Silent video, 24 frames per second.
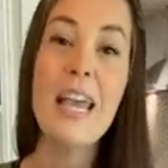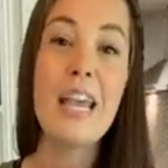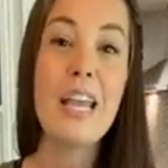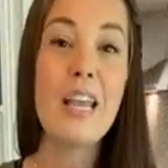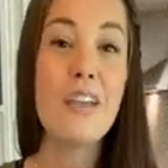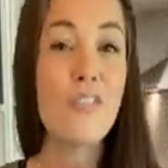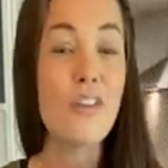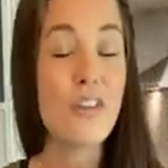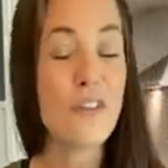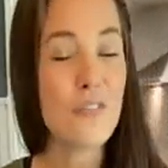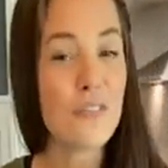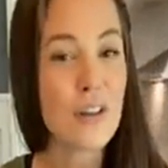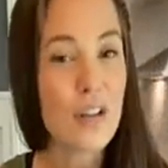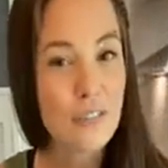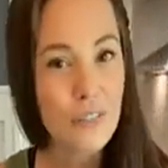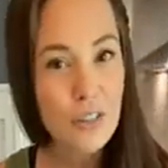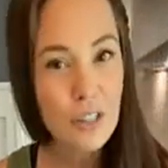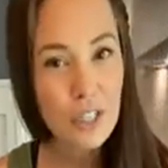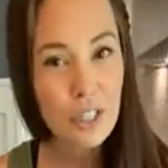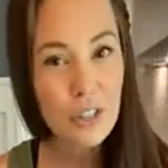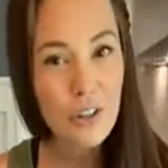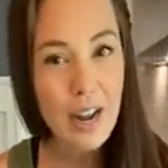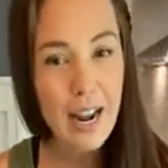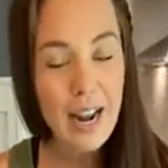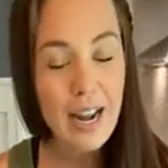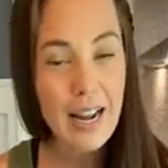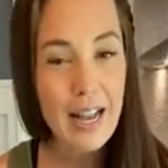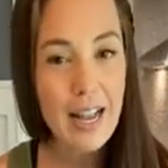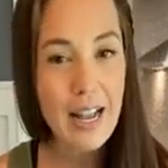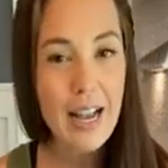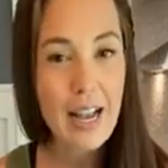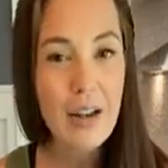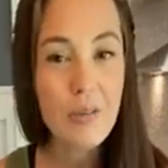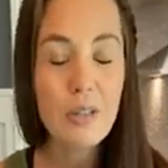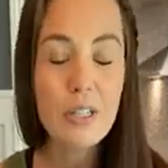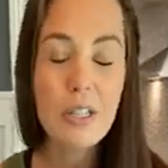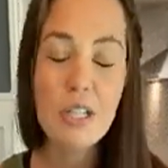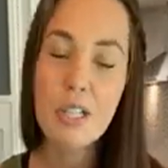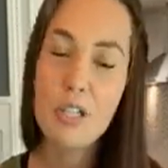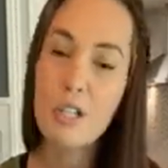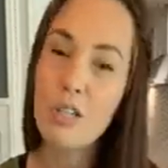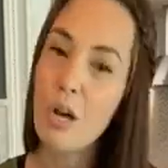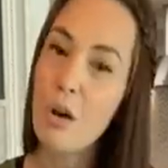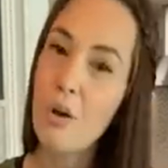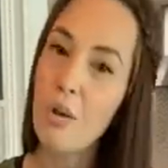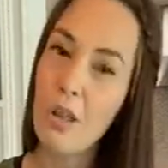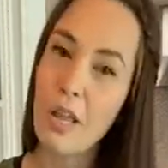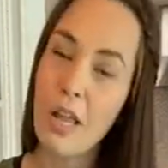If you've never tried it, I would
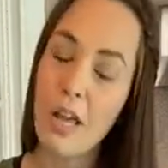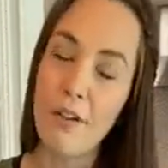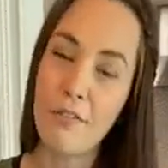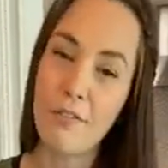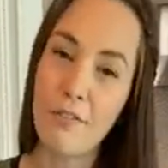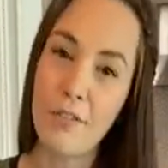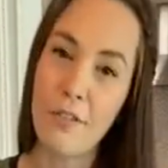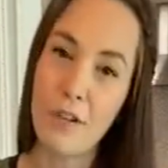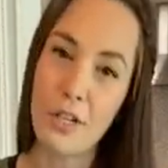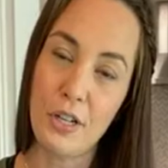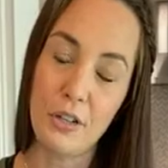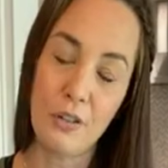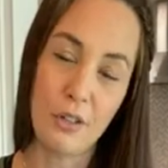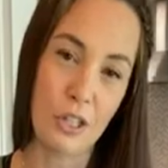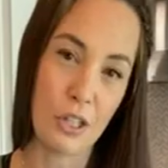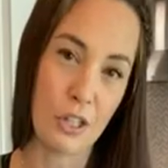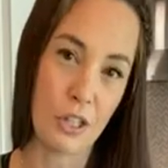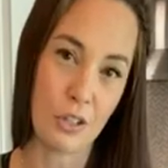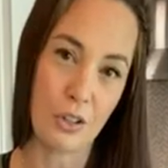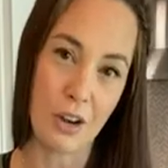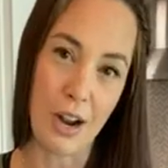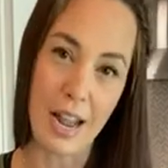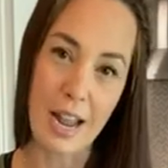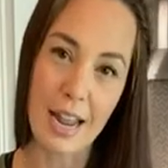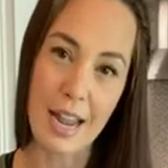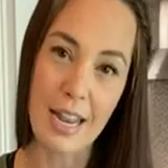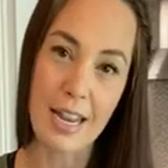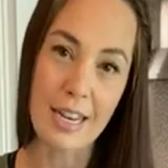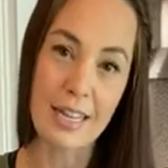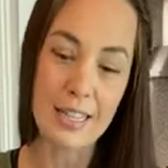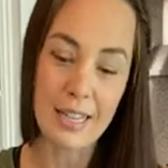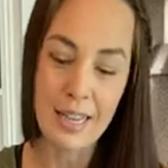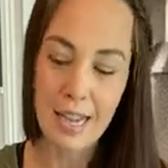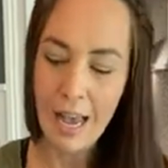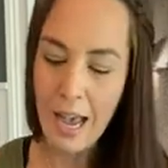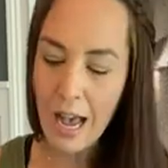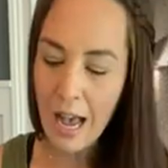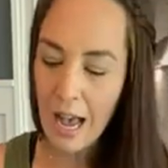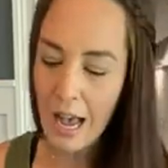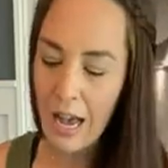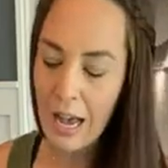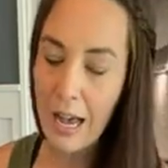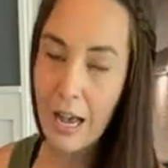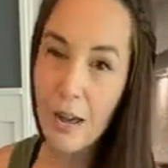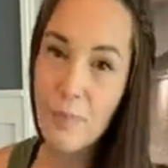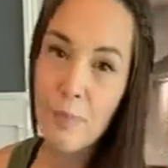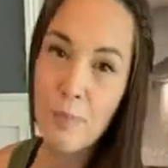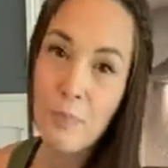so love for you to try it.
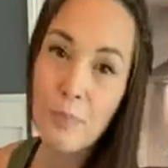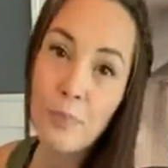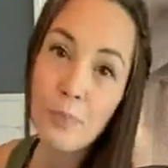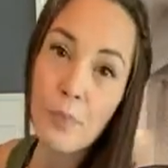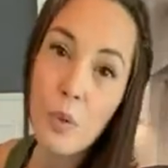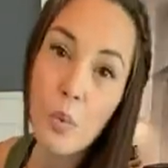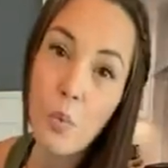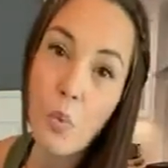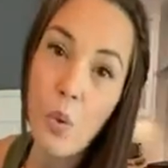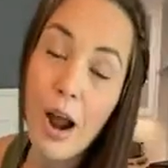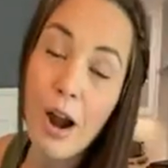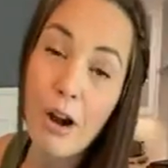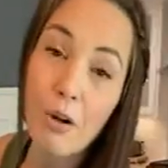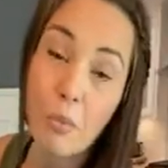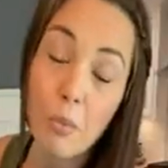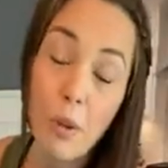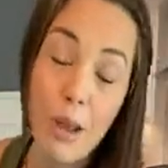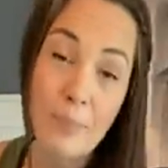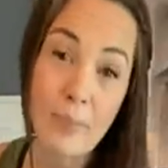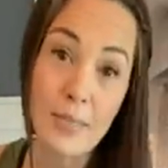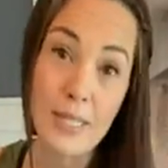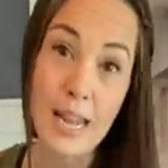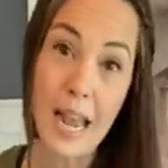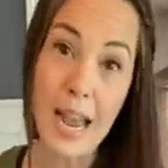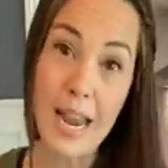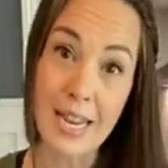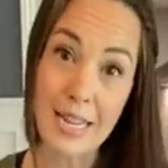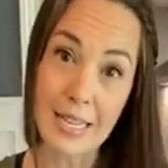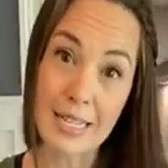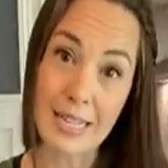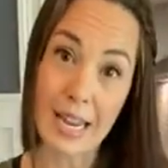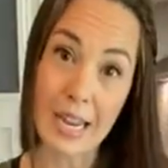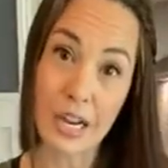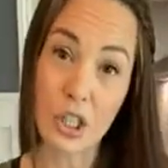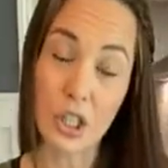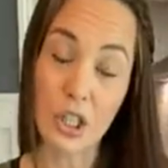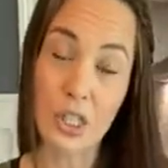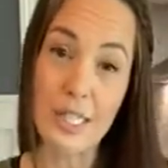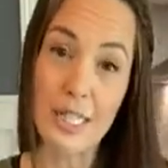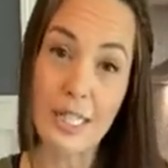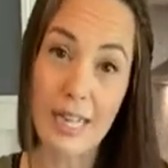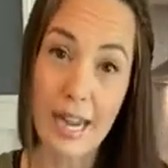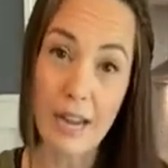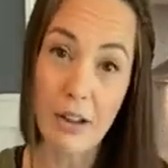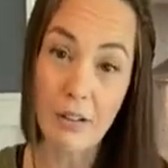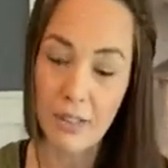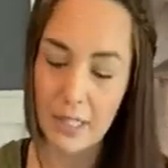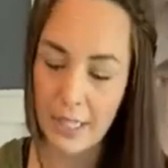Our website is actually
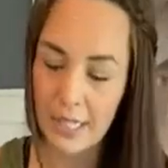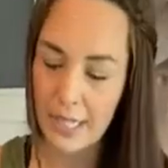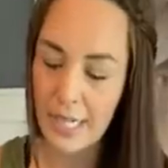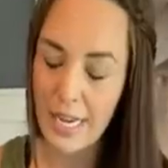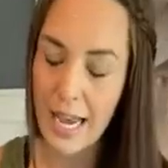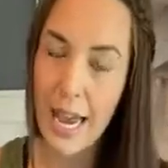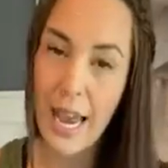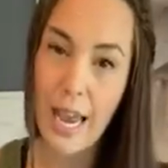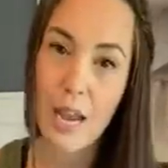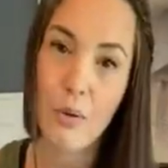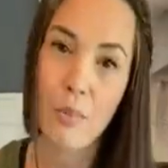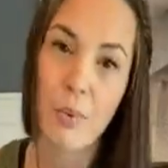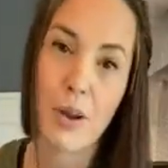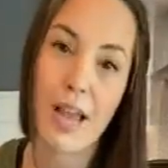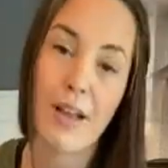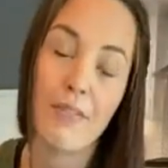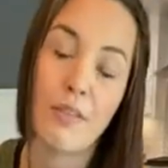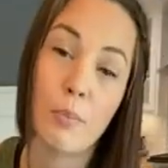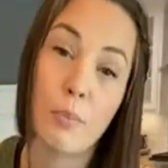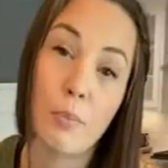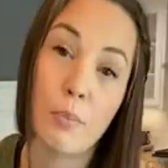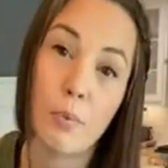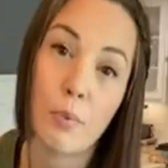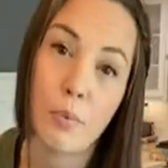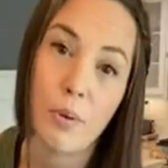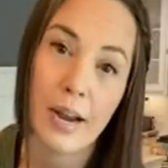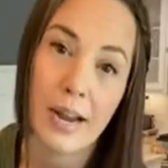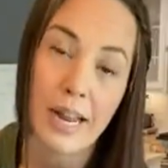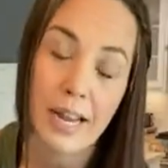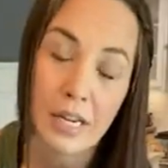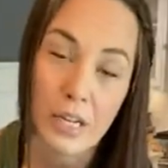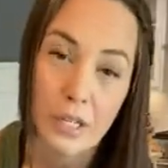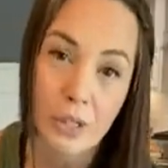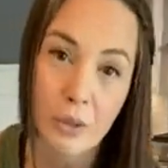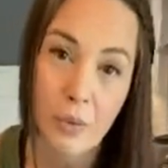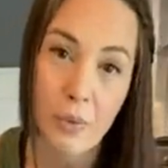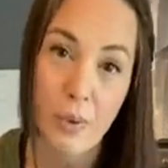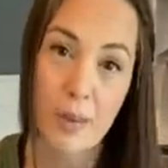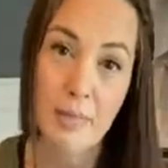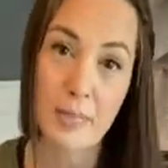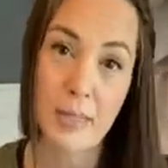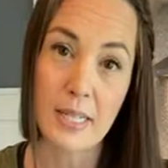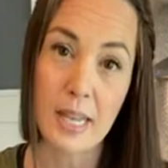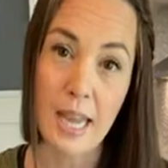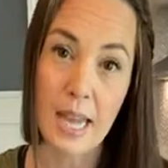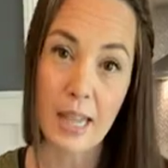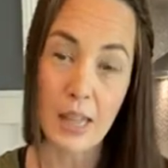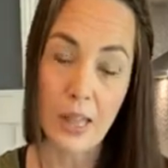down today. We have a brand new
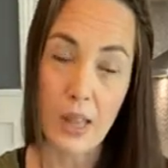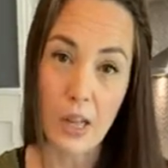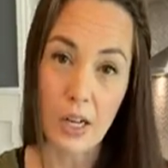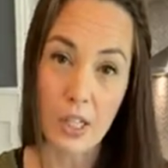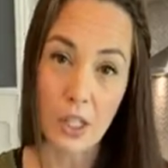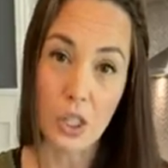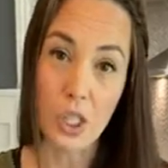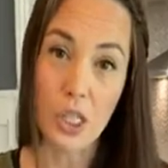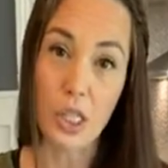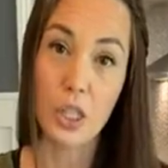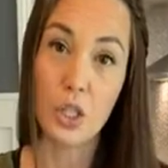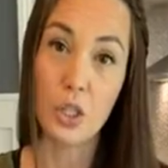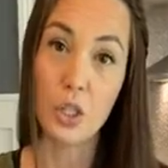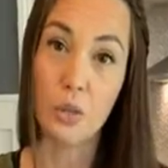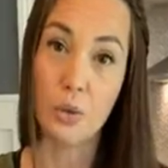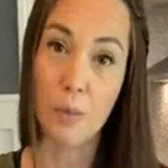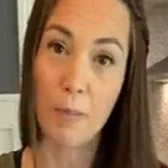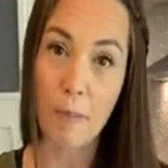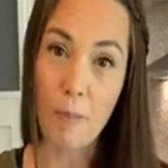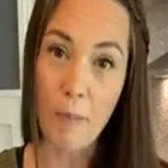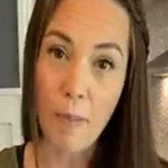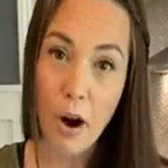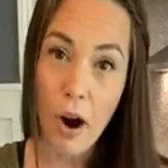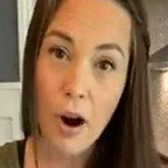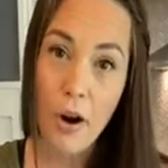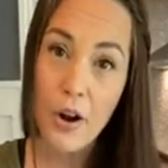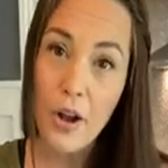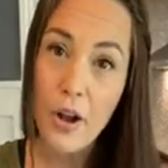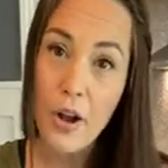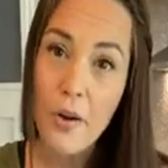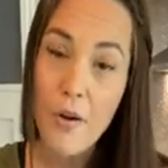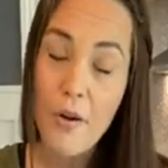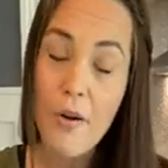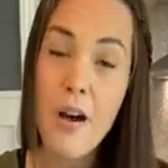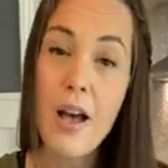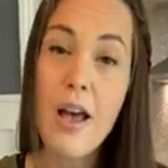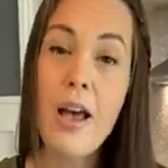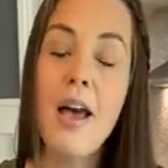website launching tomorrow.